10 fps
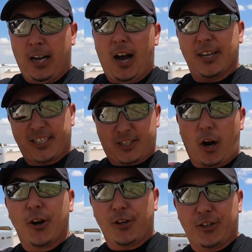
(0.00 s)
a
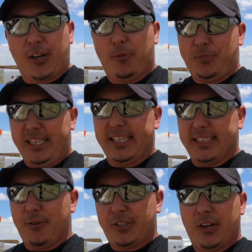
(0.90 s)
starter company, as
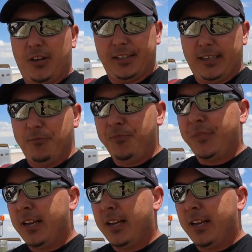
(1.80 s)
I would call them,